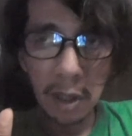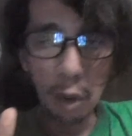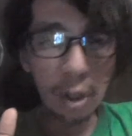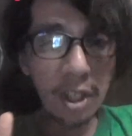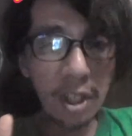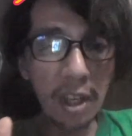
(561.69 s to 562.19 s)

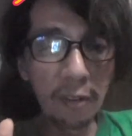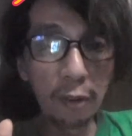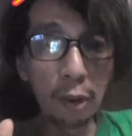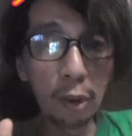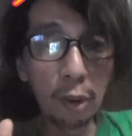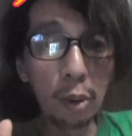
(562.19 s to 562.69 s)

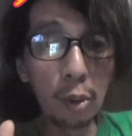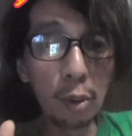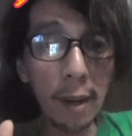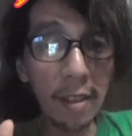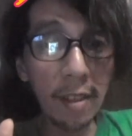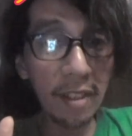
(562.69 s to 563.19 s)
yourself to do
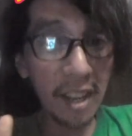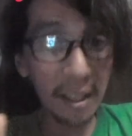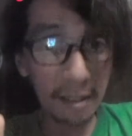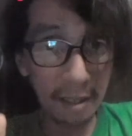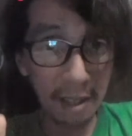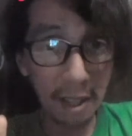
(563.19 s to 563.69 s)
great
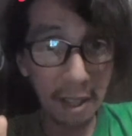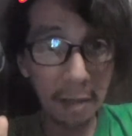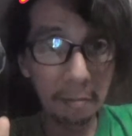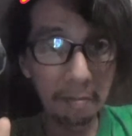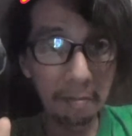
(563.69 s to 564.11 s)
things.